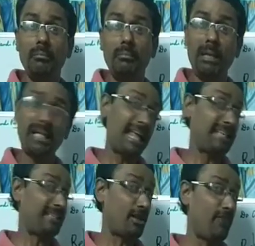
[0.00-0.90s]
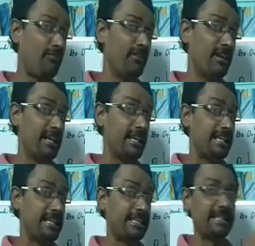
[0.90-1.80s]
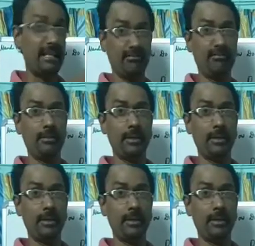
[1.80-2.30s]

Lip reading: but like that of itself.